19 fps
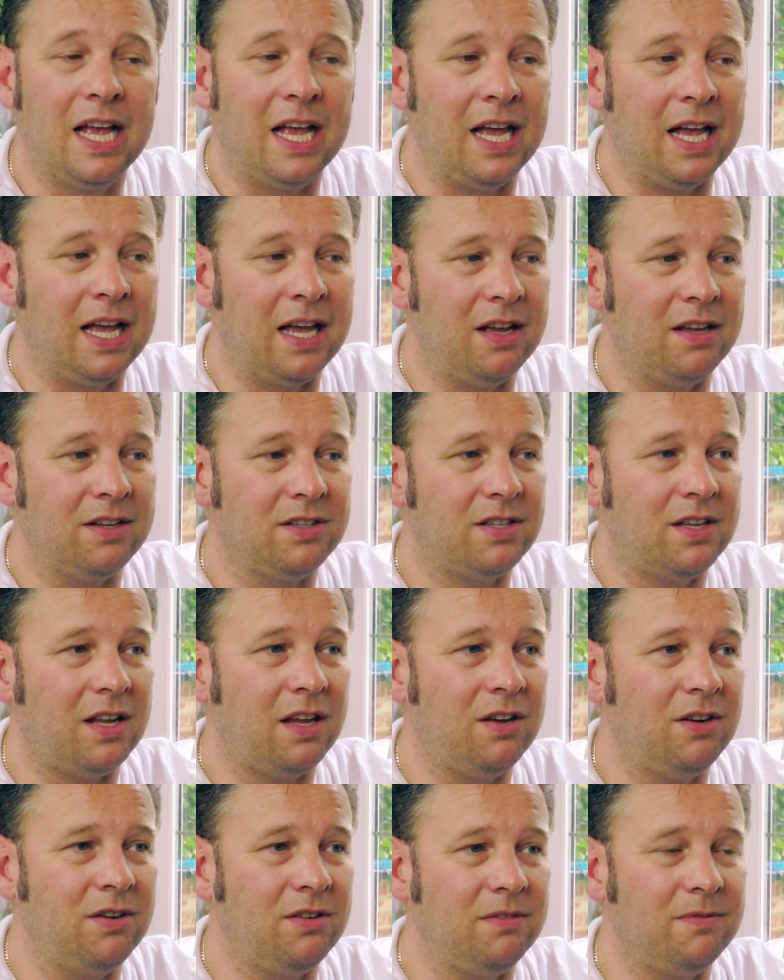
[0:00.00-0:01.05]
Uh,
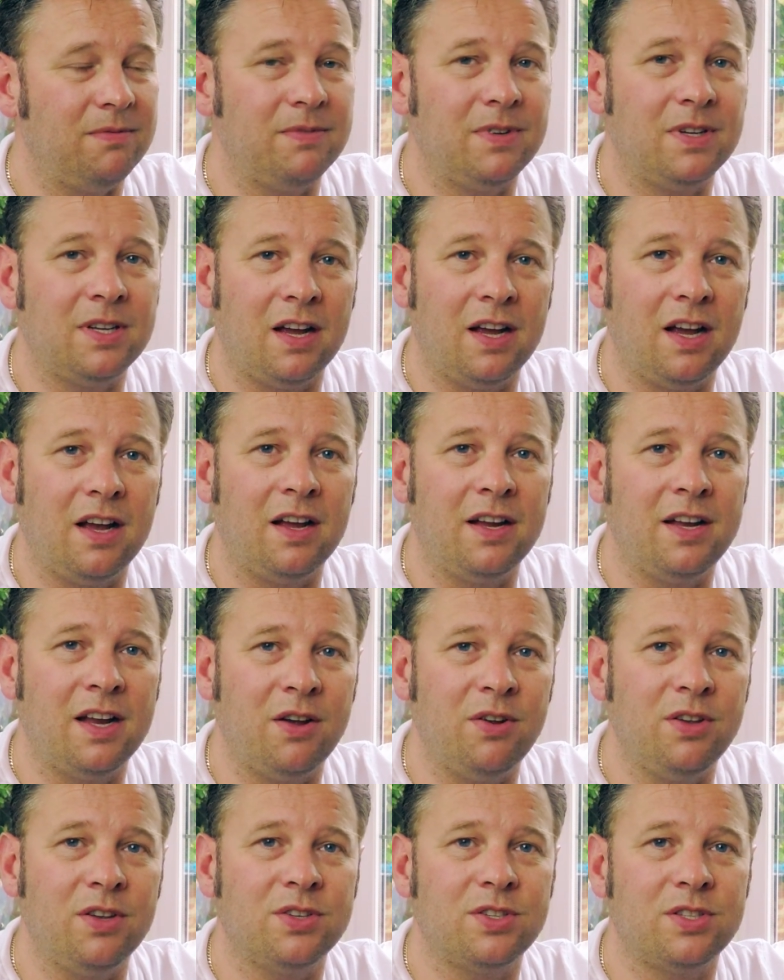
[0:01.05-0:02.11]
so I, I,
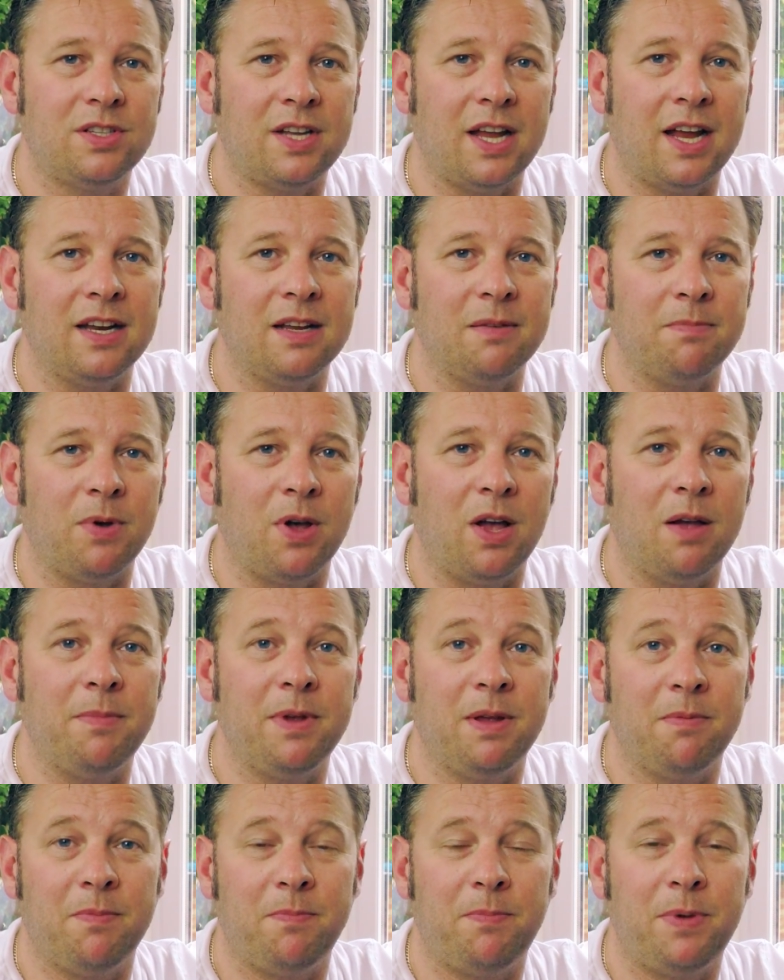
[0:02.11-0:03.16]
know you're standing by
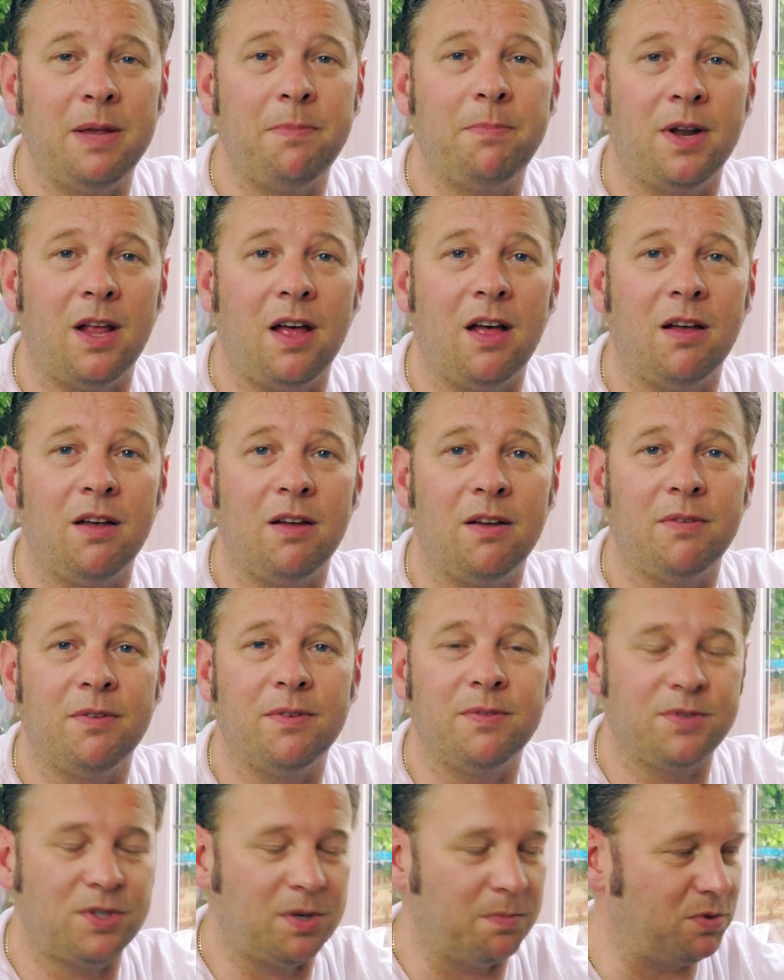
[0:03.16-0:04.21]
me and people are
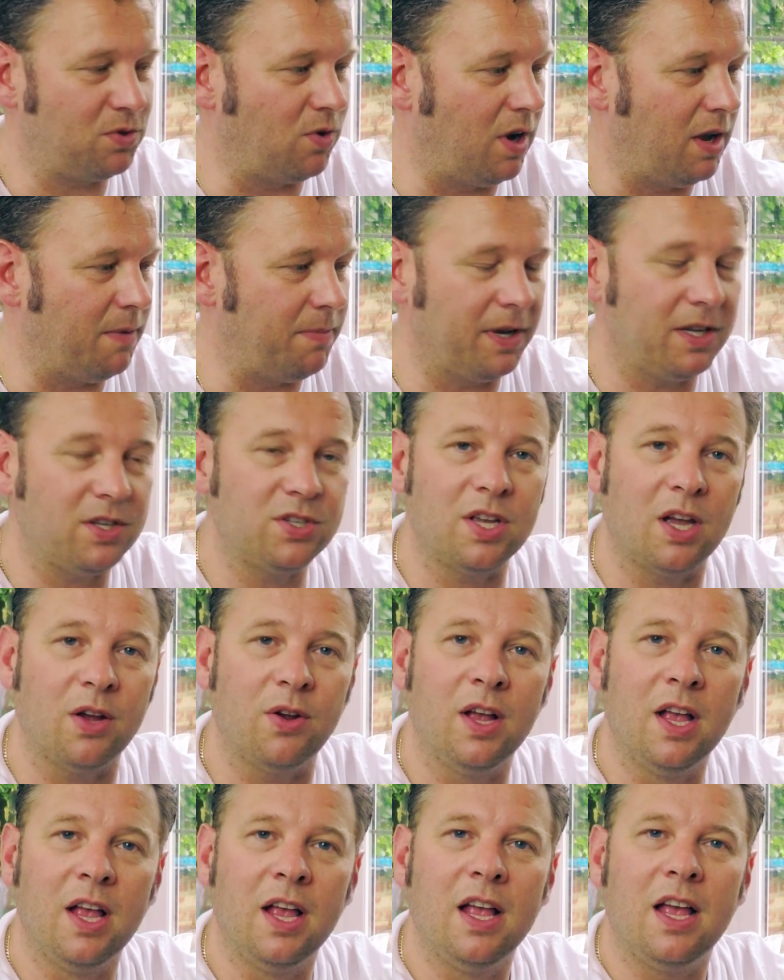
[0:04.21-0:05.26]
subscribing.
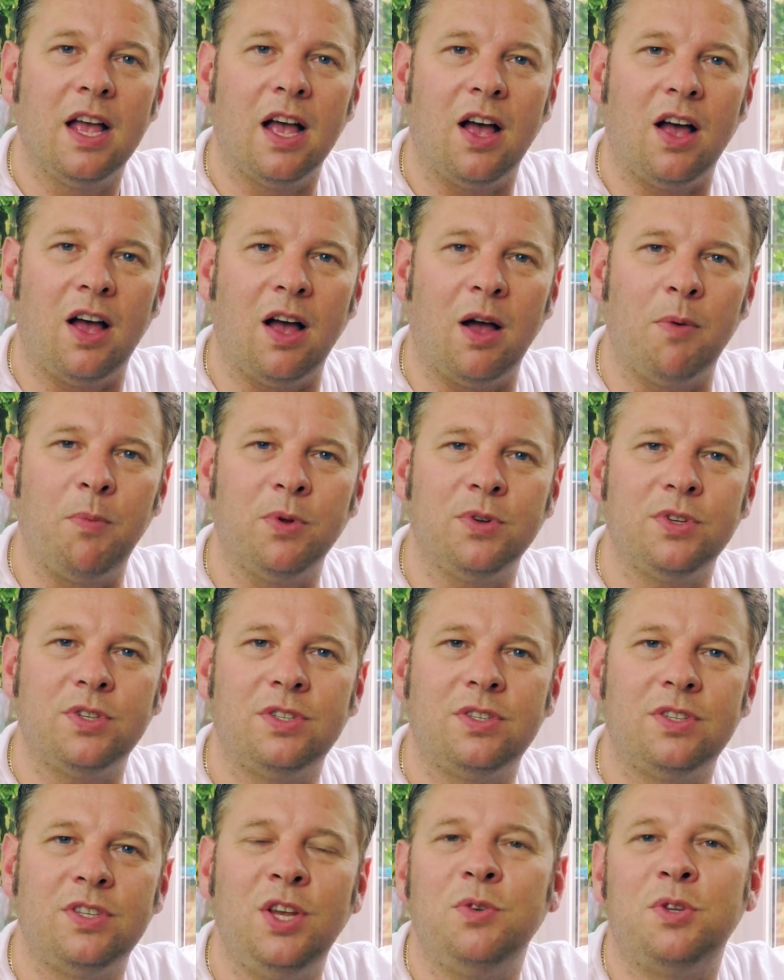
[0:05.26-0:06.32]
So I want
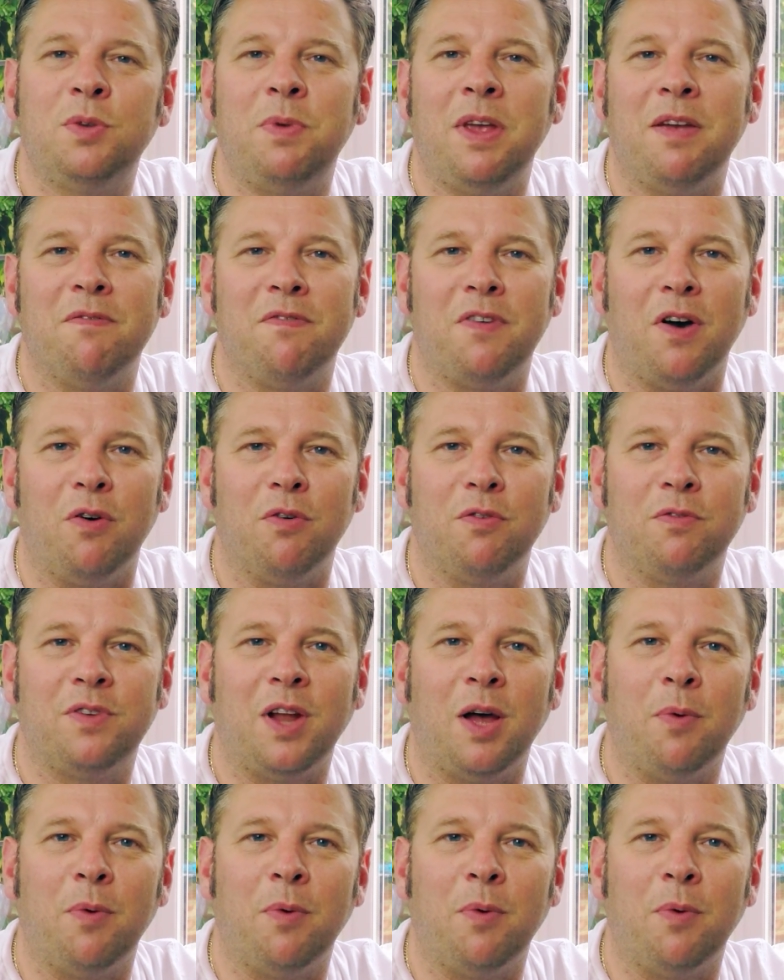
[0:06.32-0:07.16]
you to be involved.